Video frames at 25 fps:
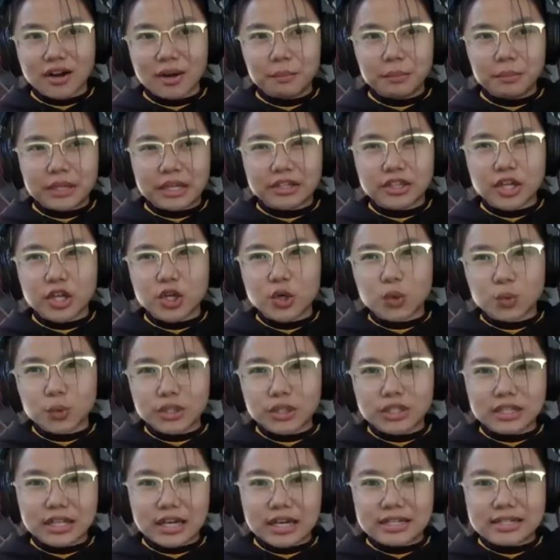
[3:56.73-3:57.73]
up, like they don't
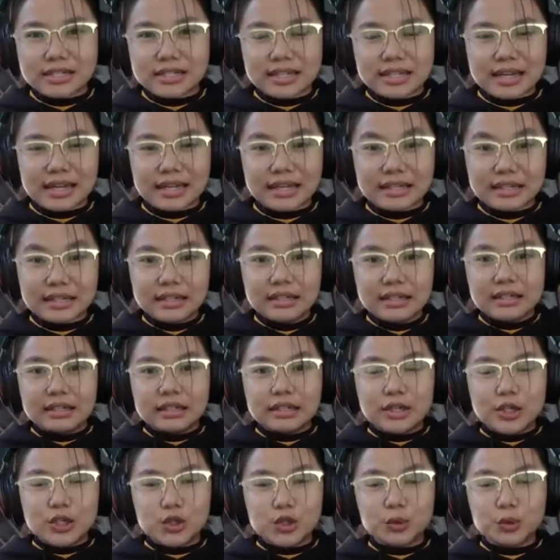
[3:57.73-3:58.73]
realize like
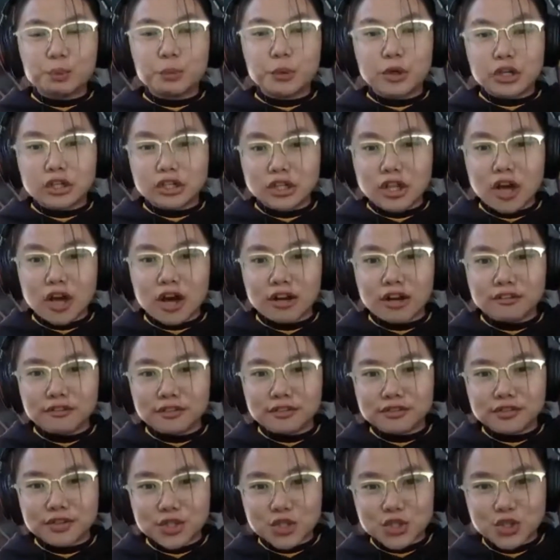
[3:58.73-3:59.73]
you put a lot of